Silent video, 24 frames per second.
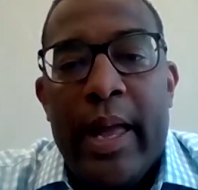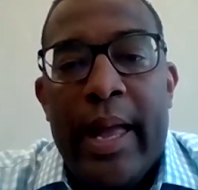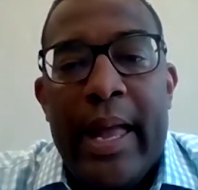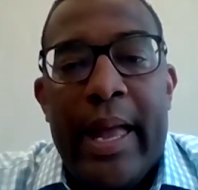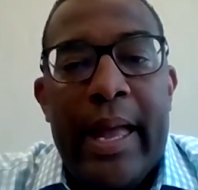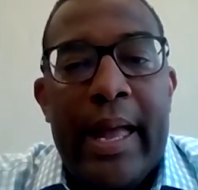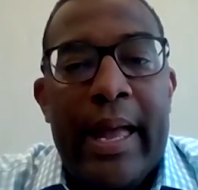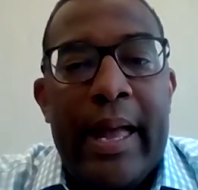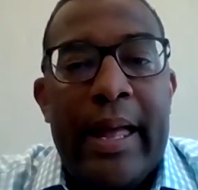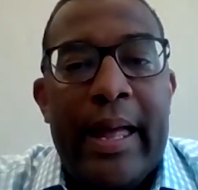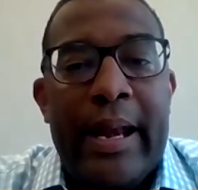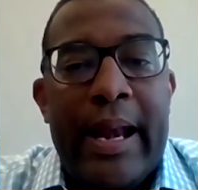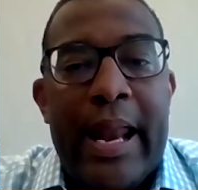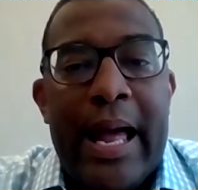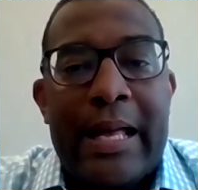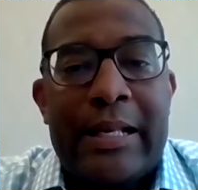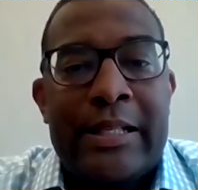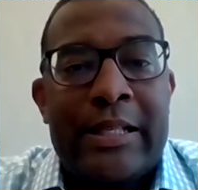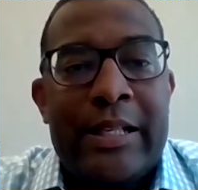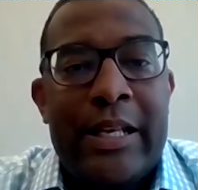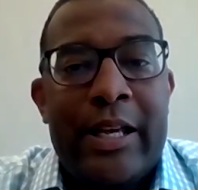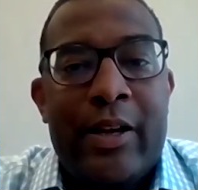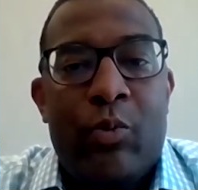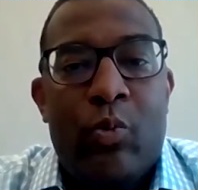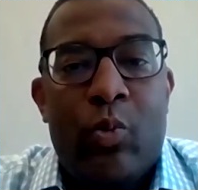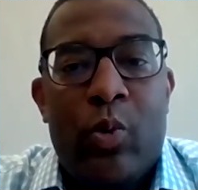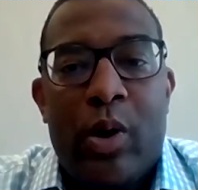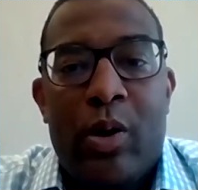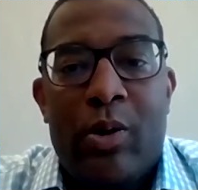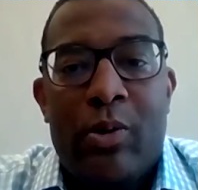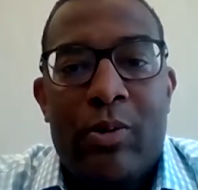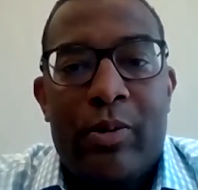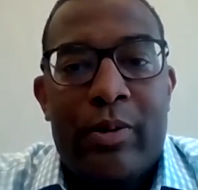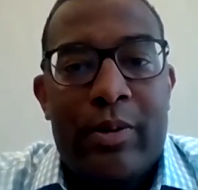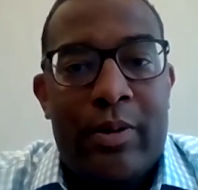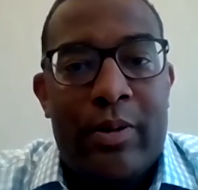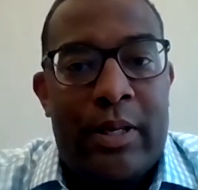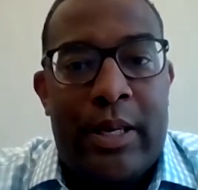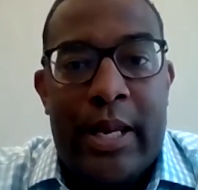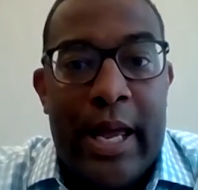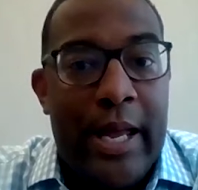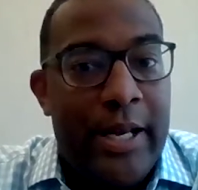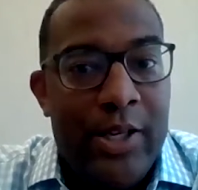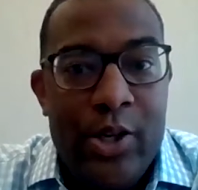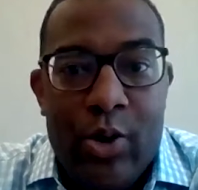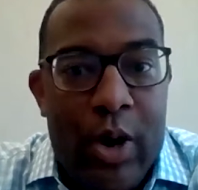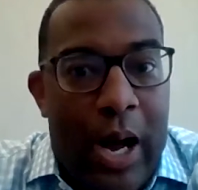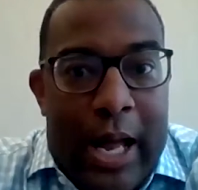And I said, well,
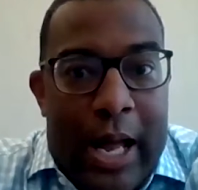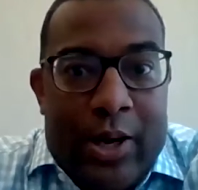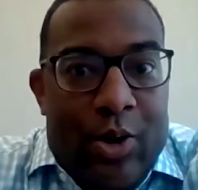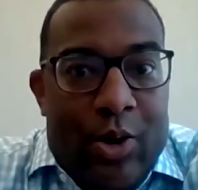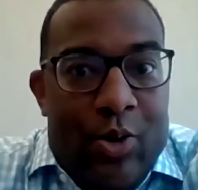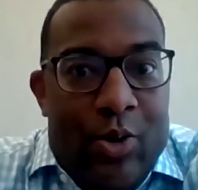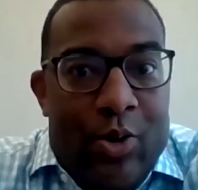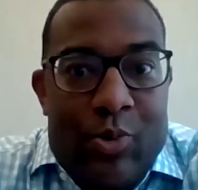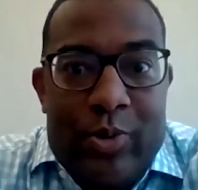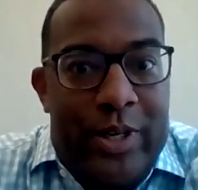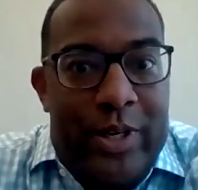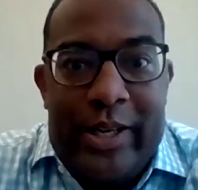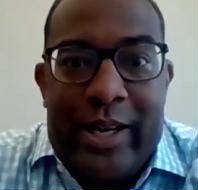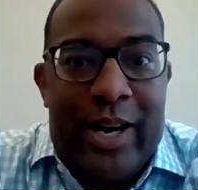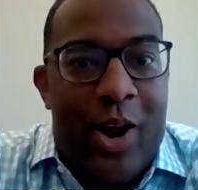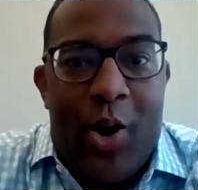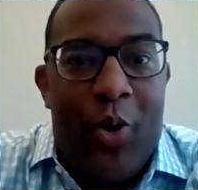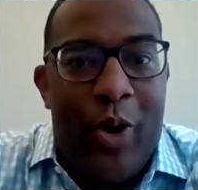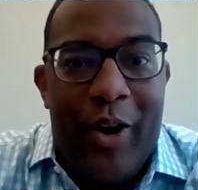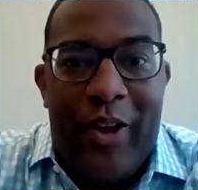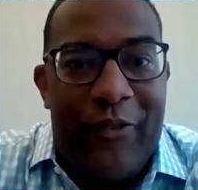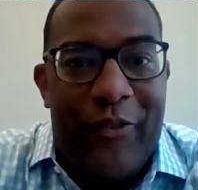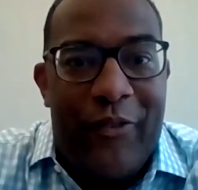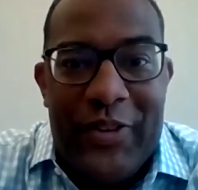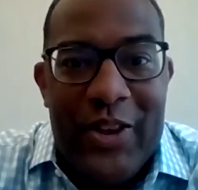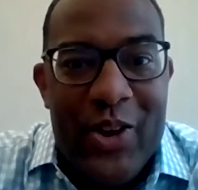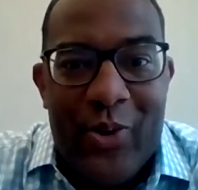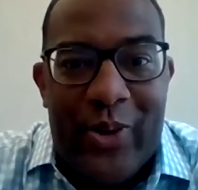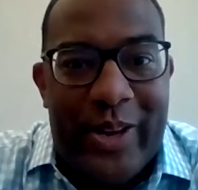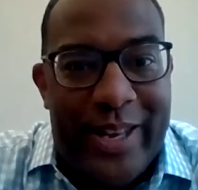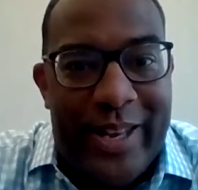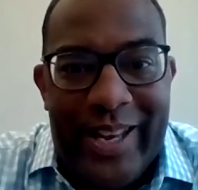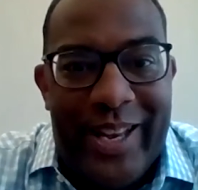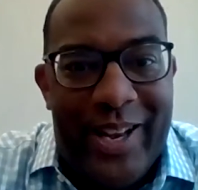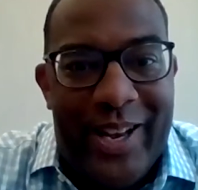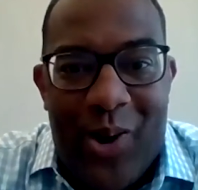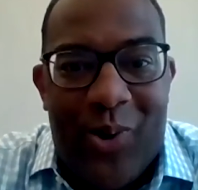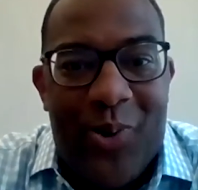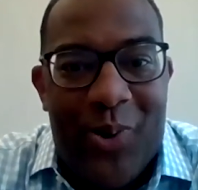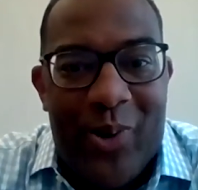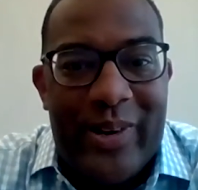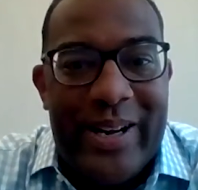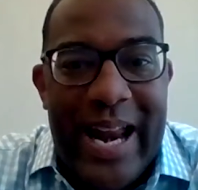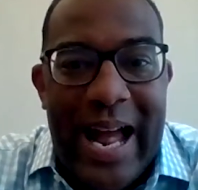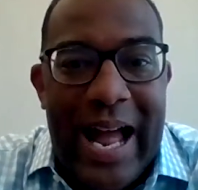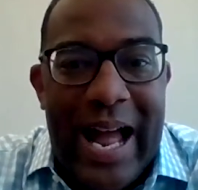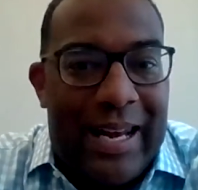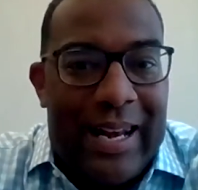can you? I don't know if you can go
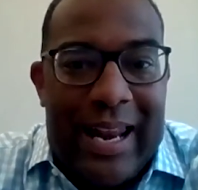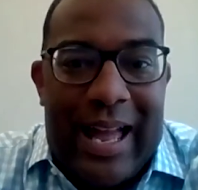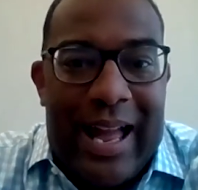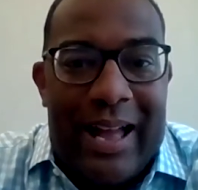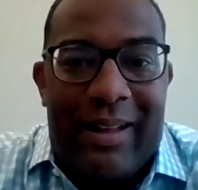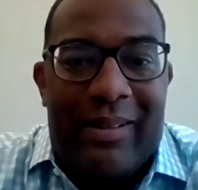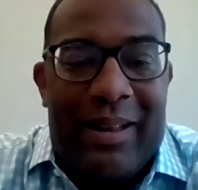or not.